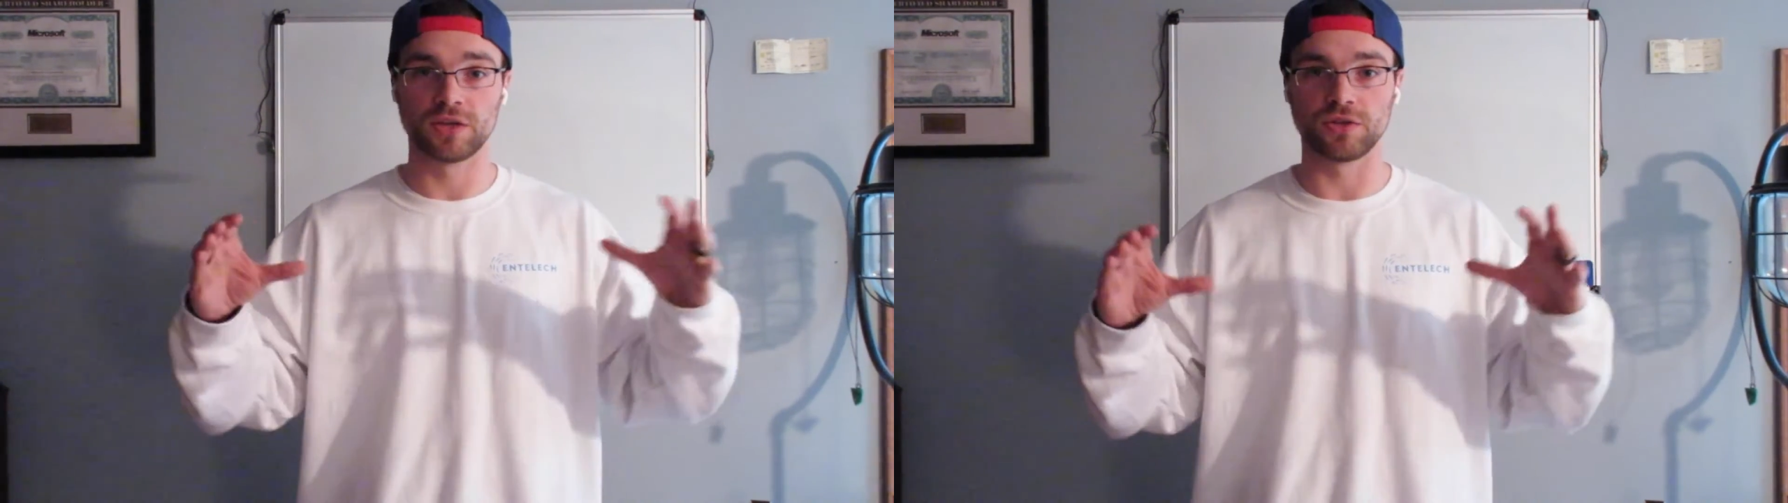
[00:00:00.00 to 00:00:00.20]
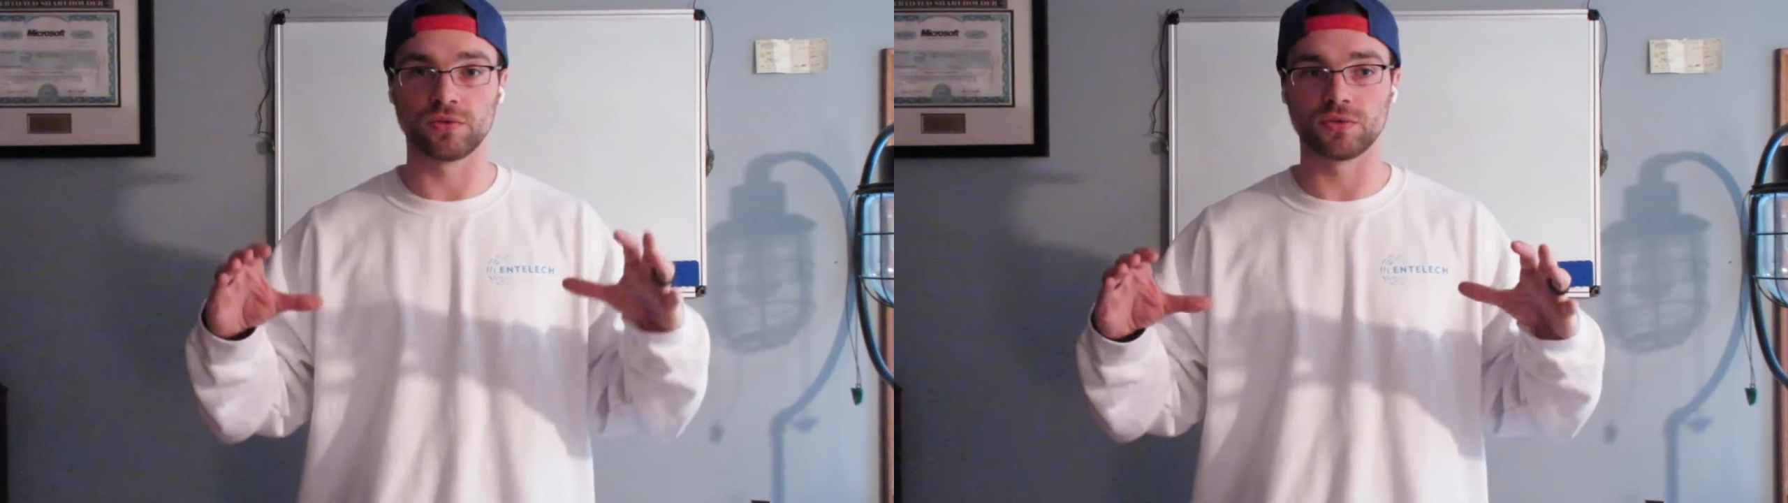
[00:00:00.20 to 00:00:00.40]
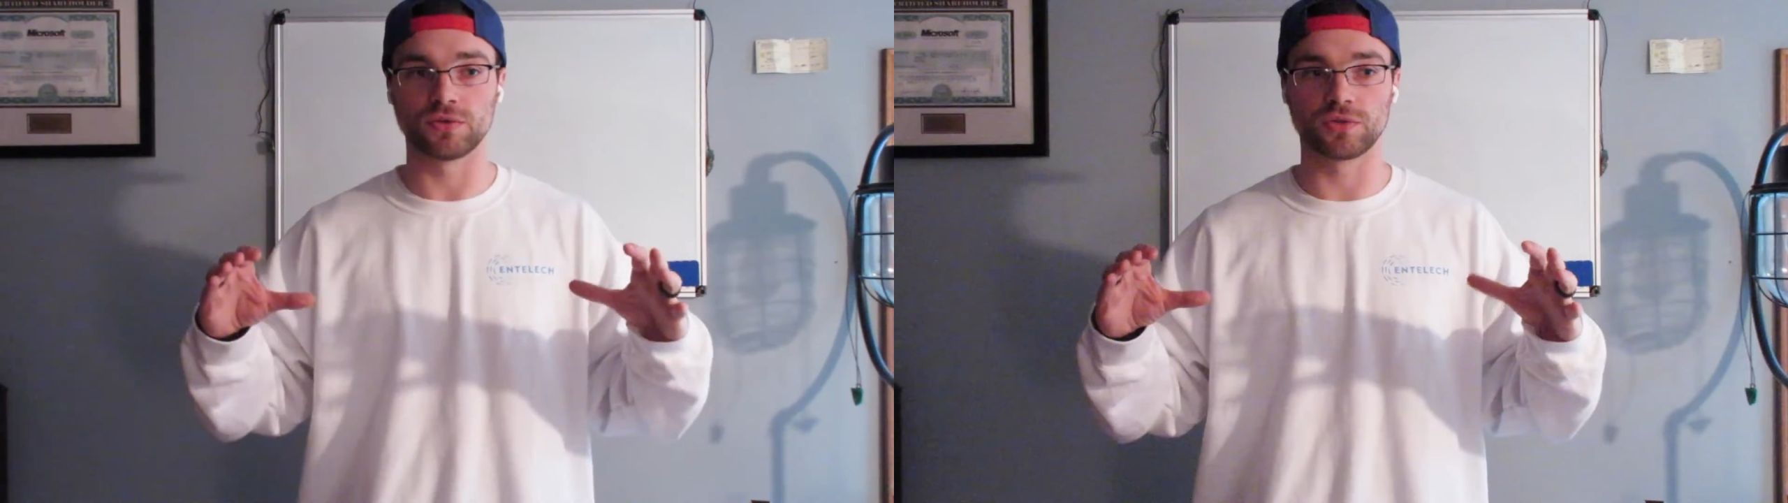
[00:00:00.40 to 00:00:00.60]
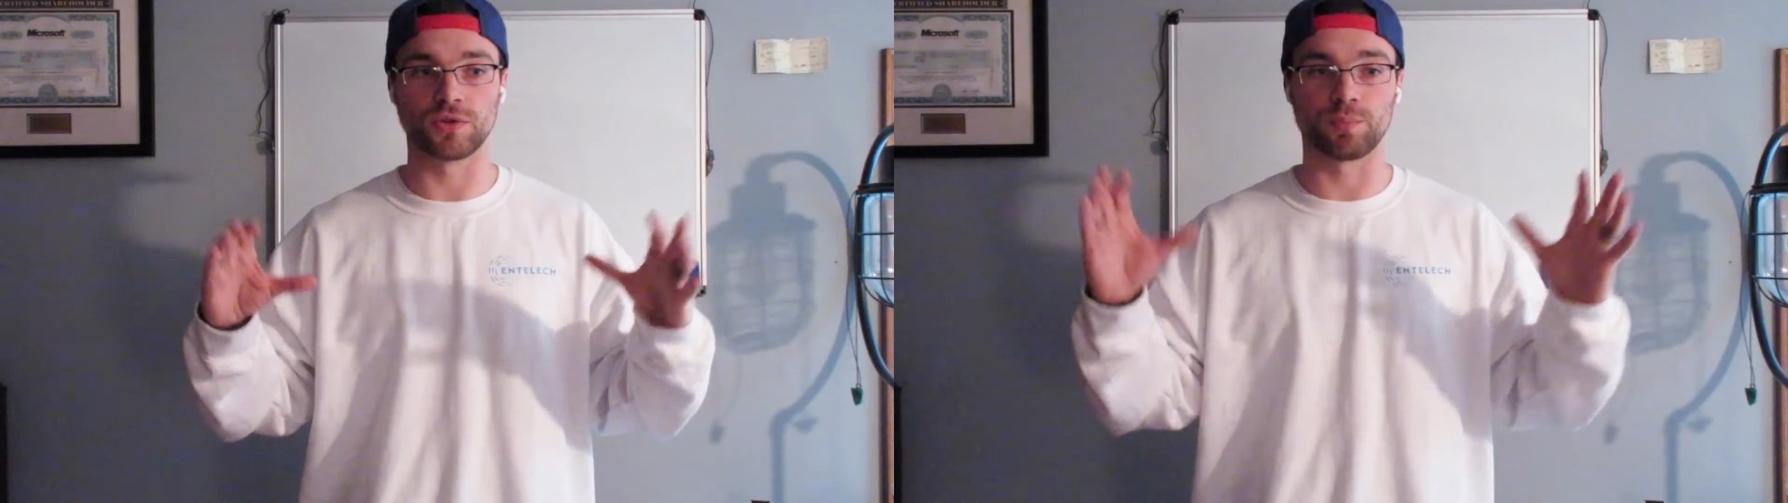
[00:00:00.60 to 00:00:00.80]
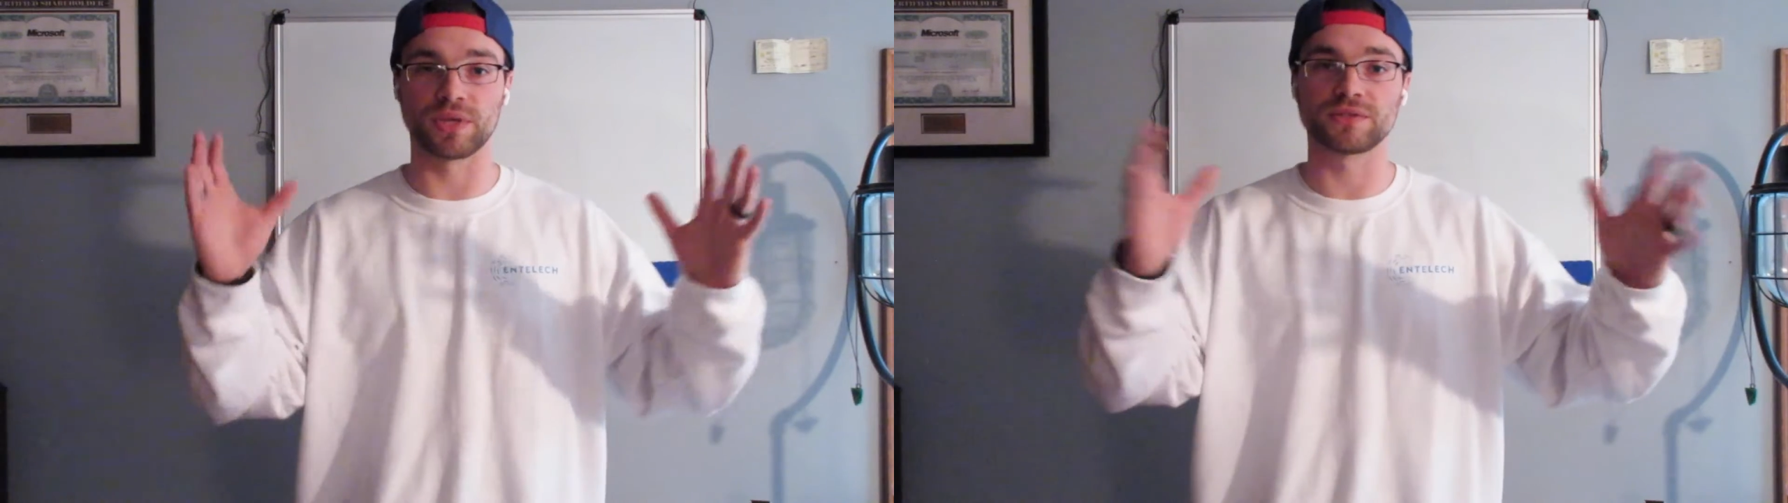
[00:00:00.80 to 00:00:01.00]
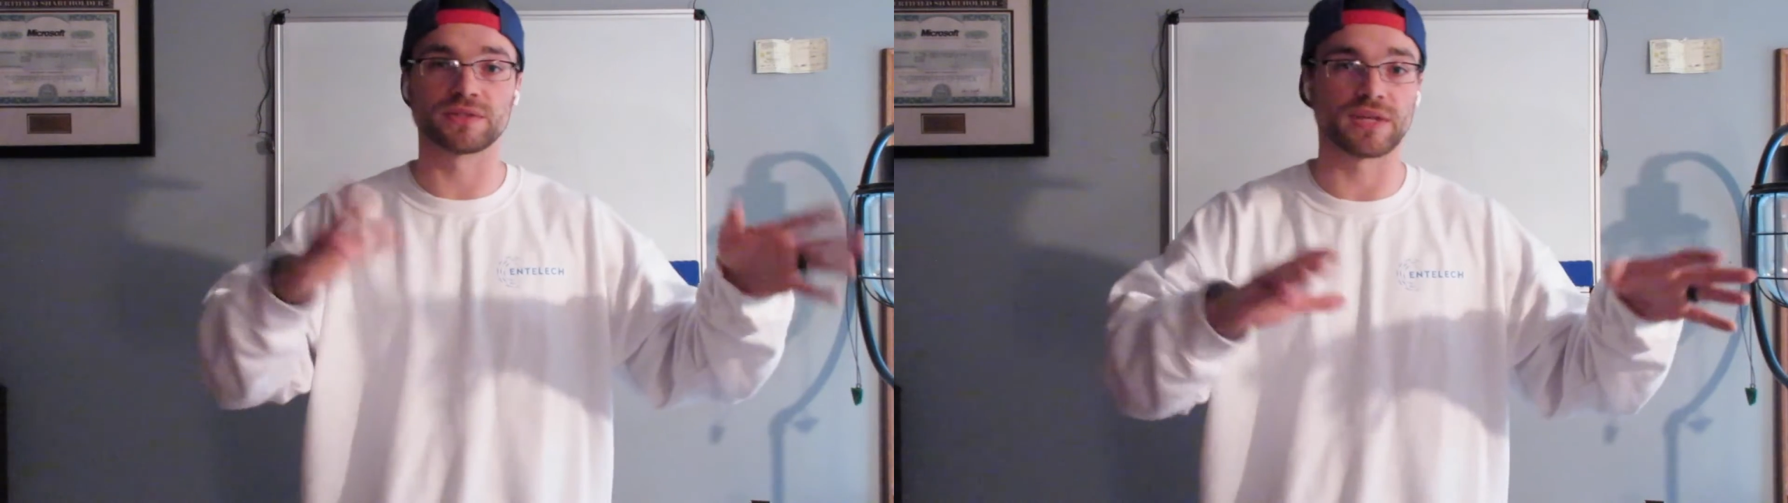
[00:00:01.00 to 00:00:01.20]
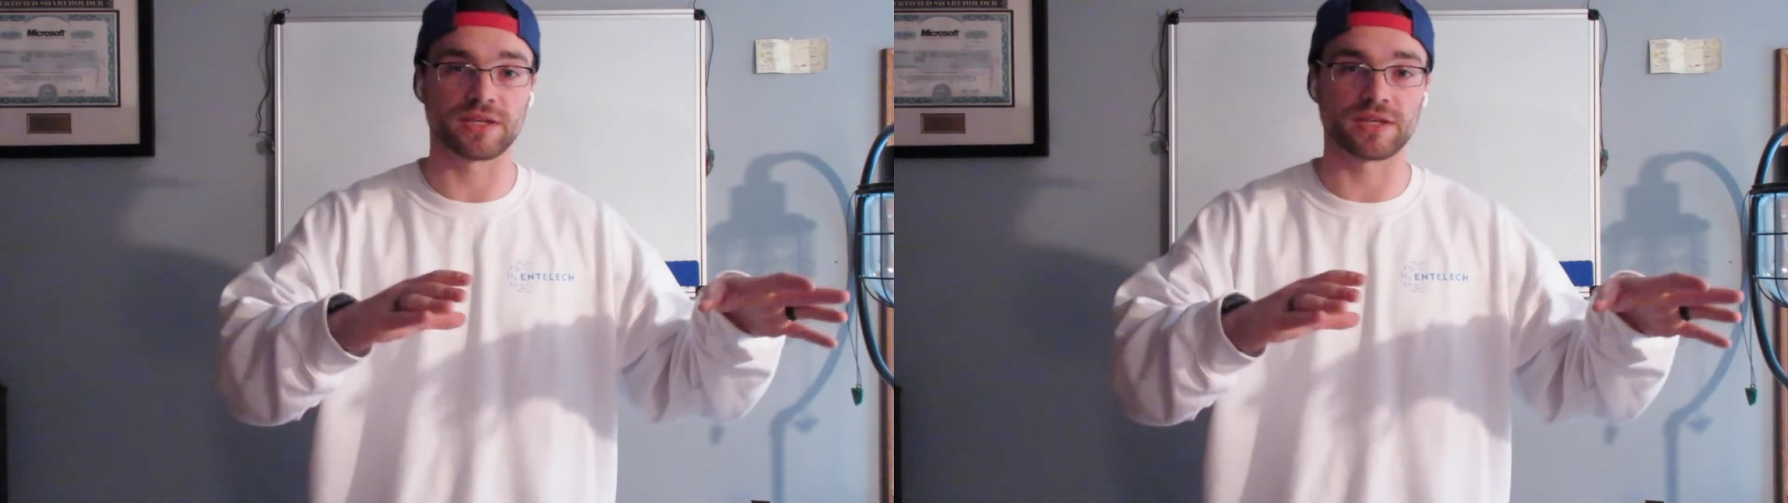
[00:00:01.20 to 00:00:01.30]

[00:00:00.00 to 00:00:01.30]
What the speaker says: your business